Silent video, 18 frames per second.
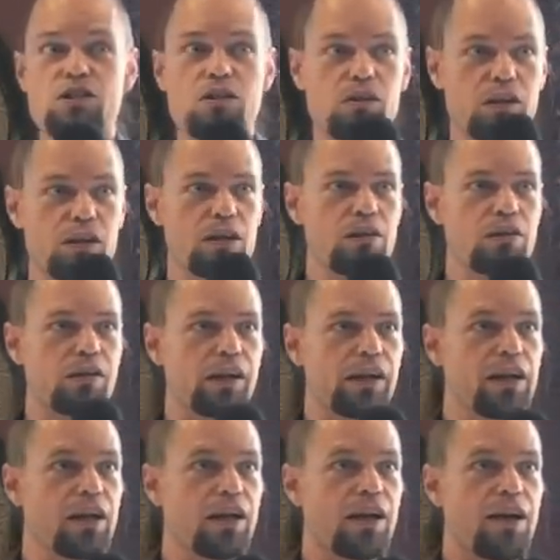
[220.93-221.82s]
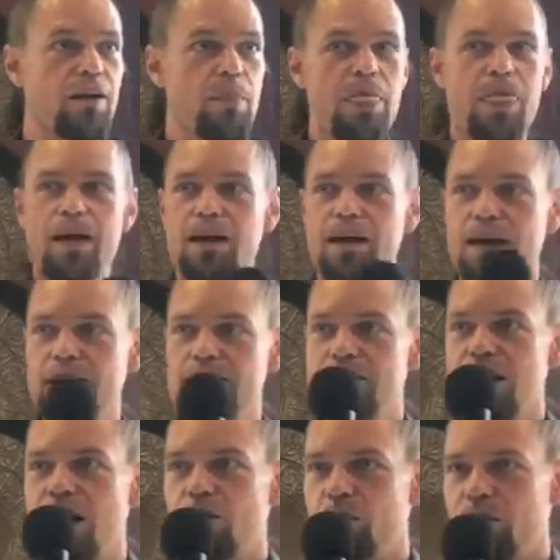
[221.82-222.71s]
So literally,
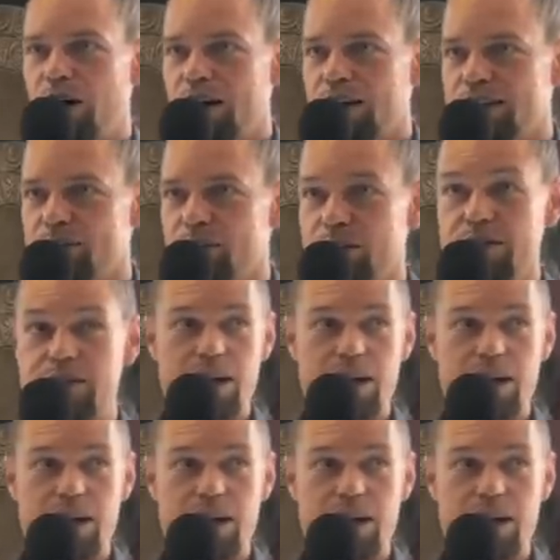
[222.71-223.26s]
it's now possible.